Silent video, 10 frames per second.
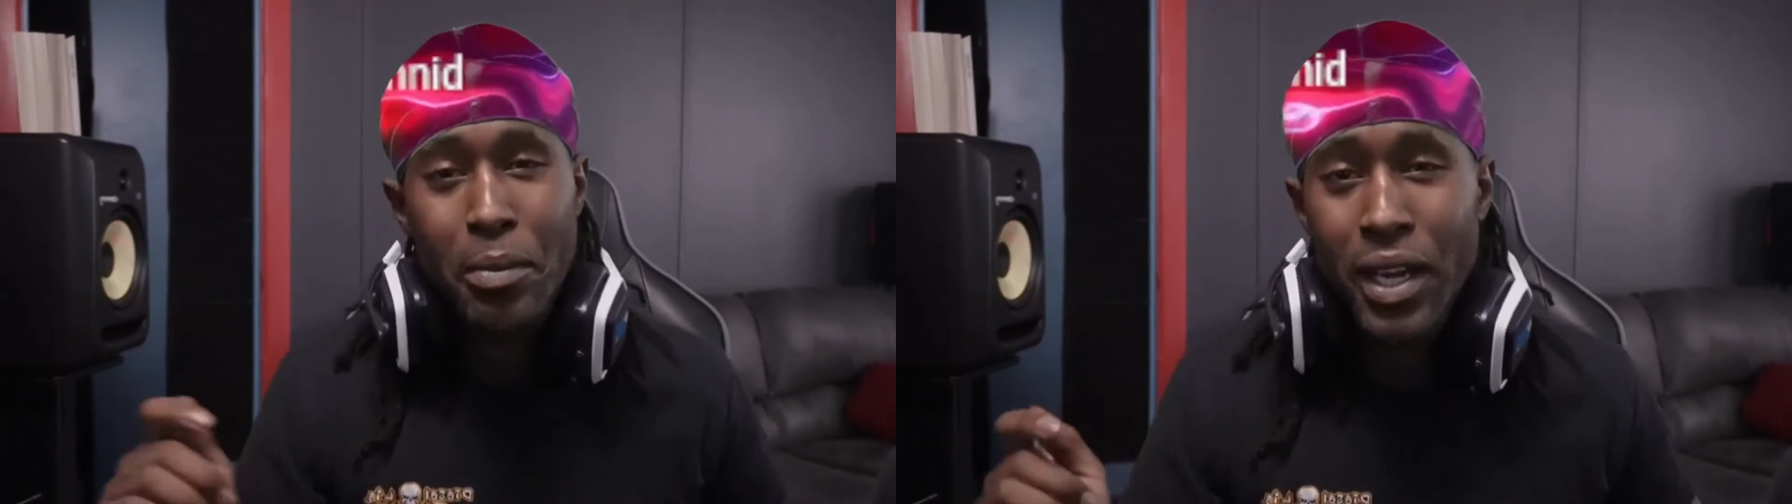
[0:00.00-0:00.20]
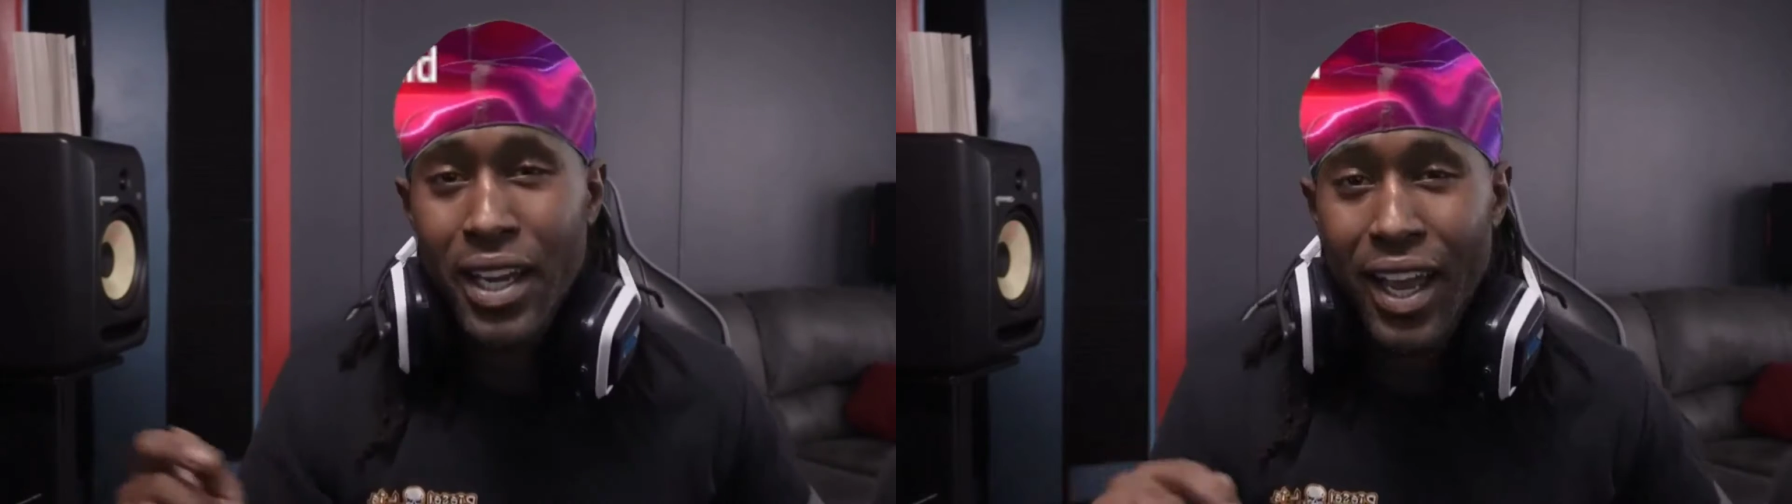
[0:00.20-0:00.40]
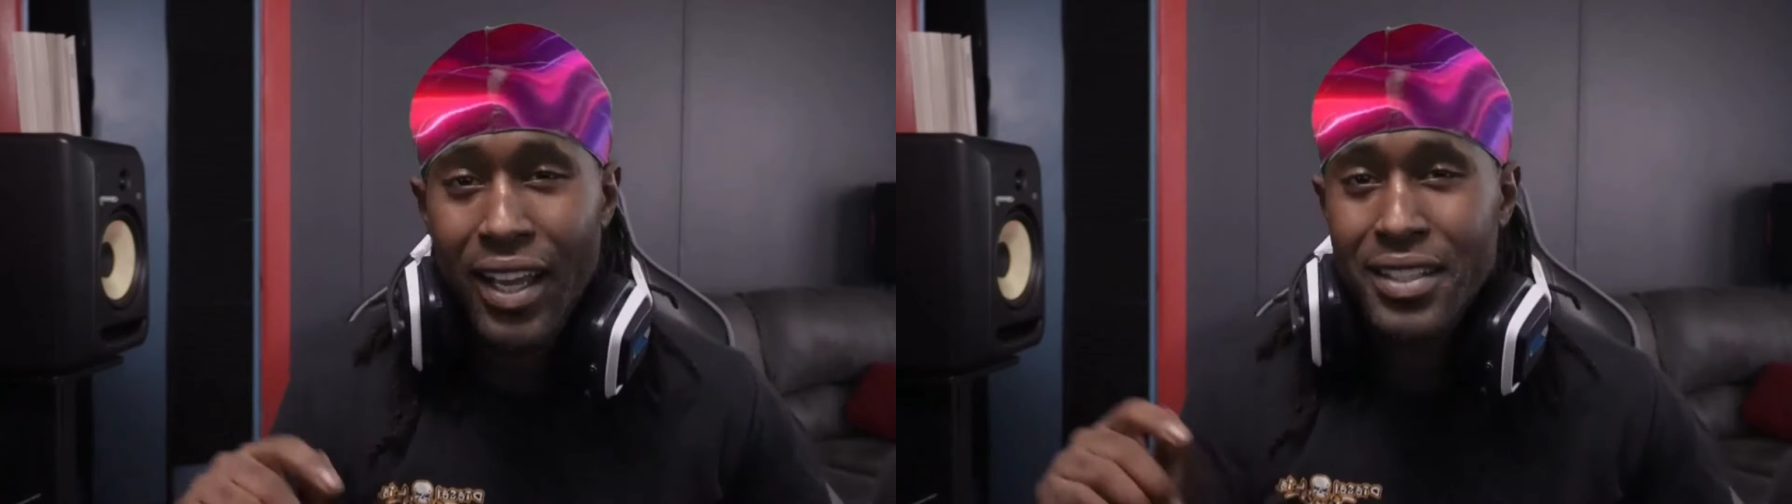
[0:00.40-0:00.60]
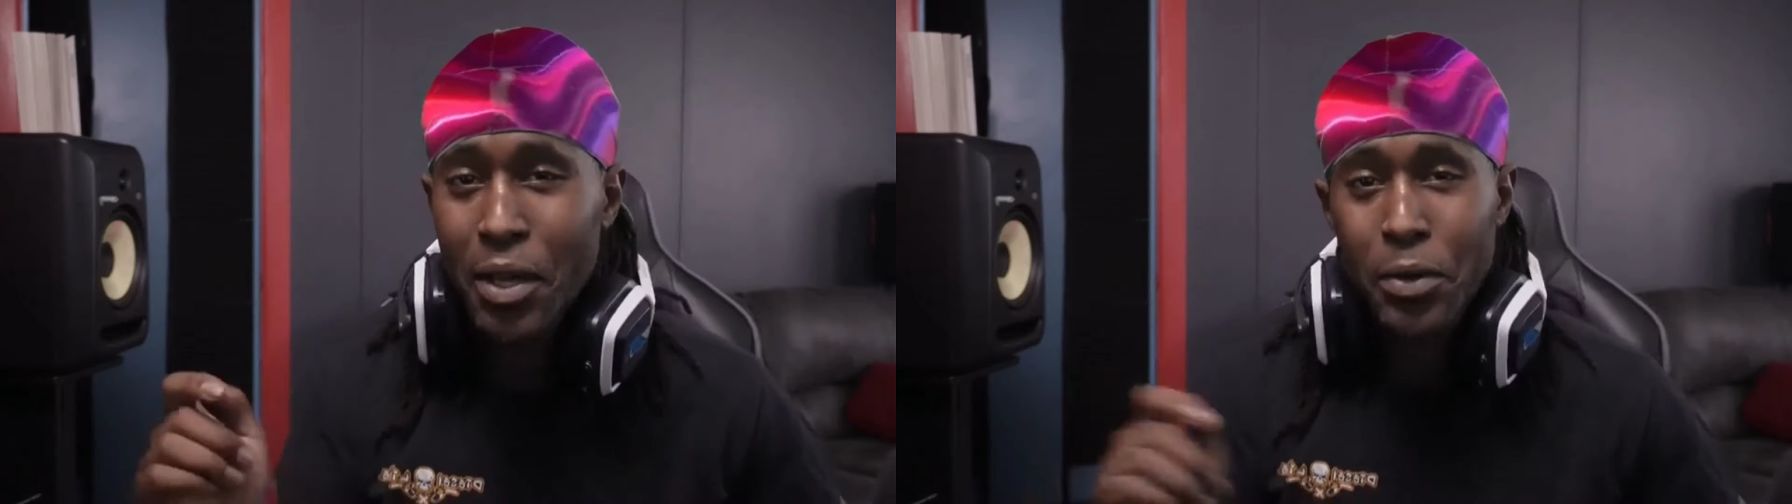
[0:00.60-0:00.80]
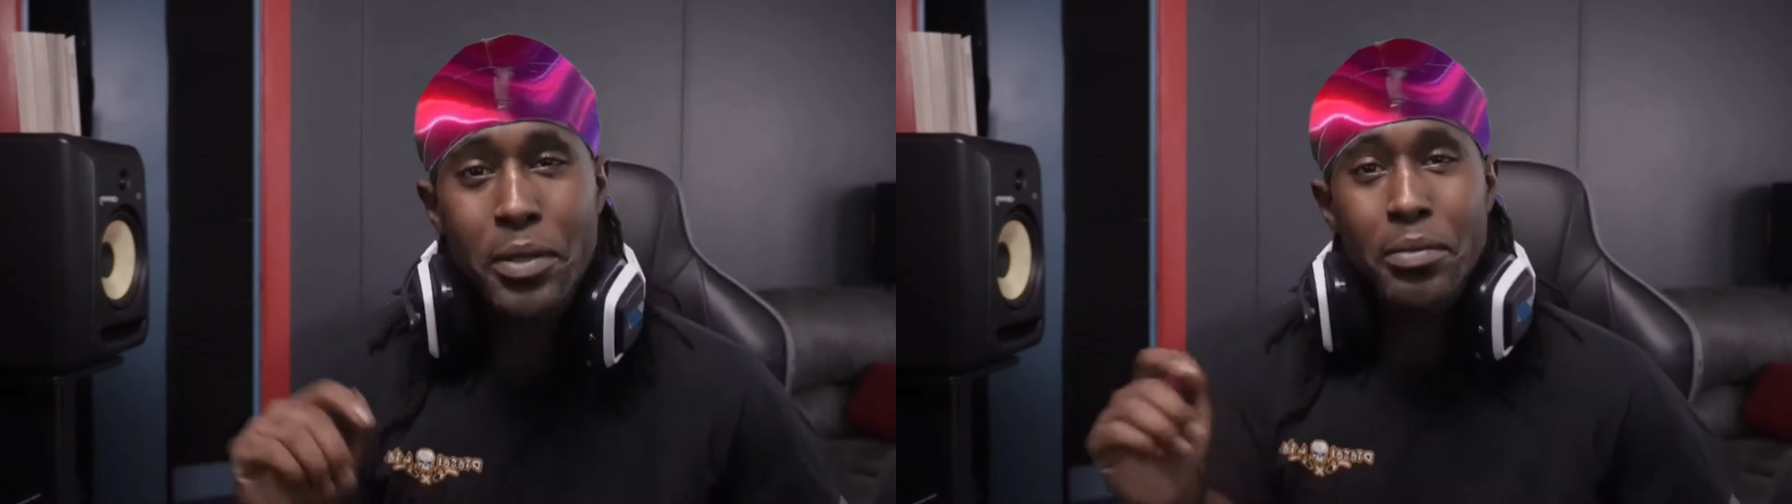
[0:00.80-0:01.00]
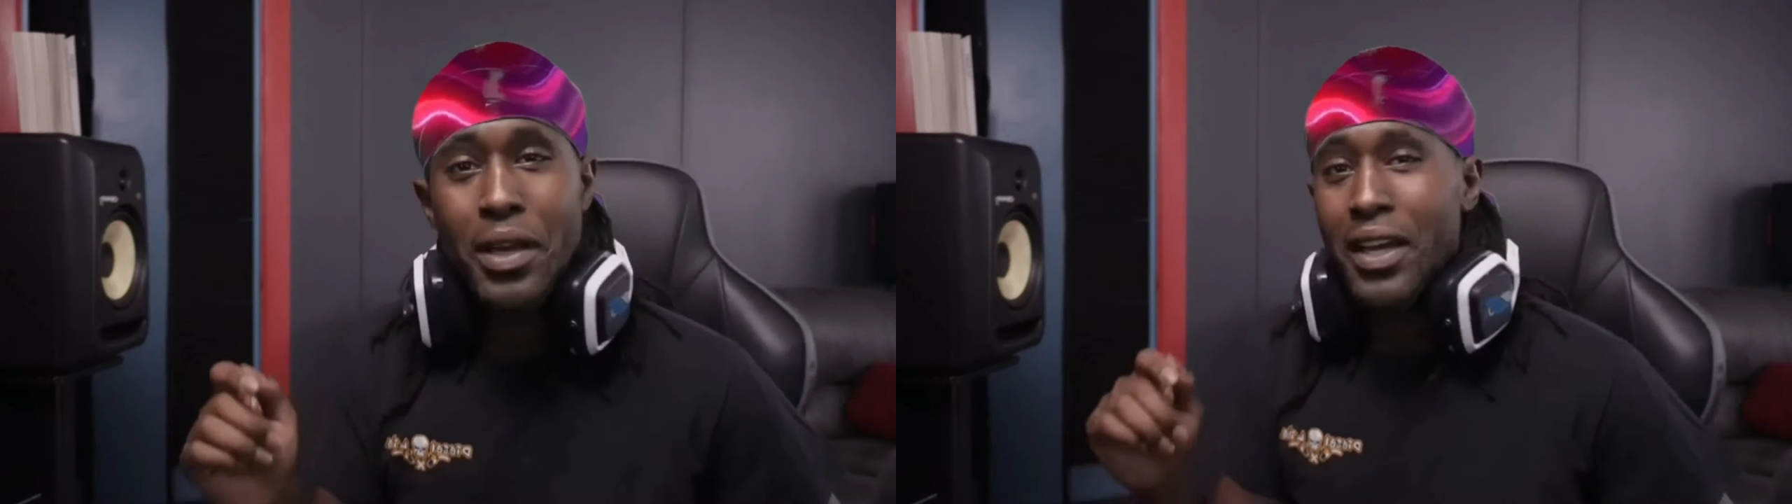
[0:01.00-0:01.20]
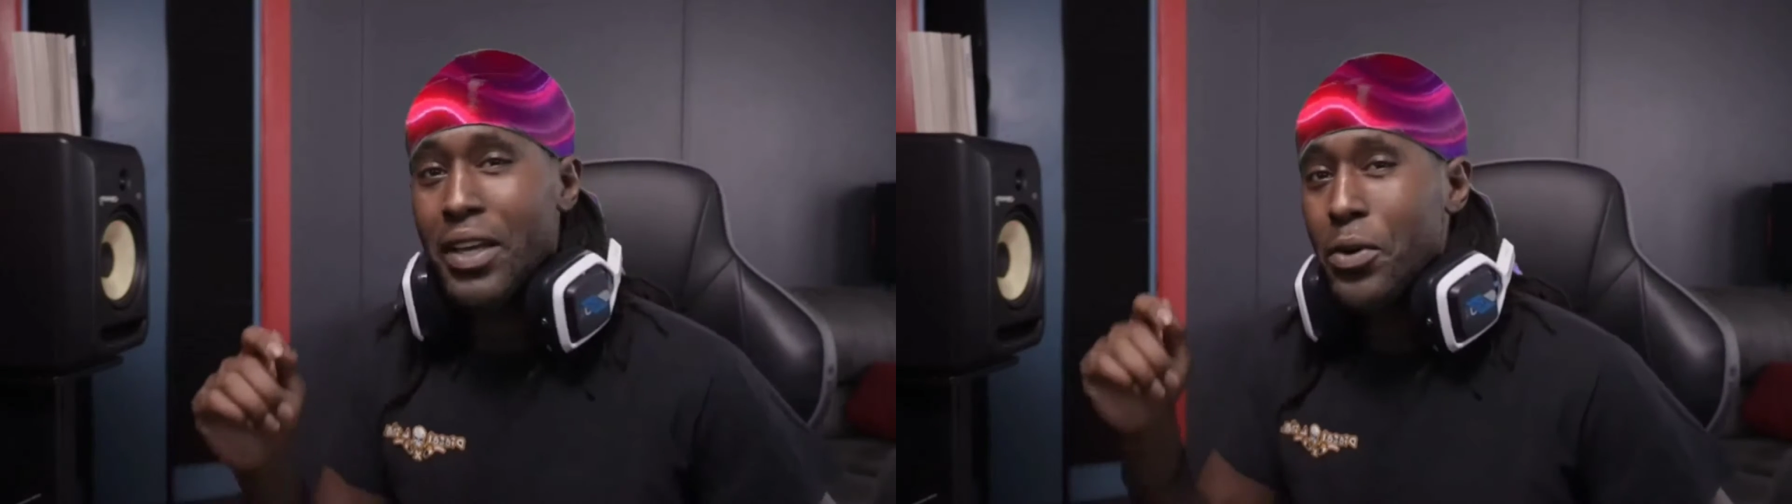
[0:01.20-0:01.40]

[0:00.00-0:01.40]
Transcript: My guy Tony, man,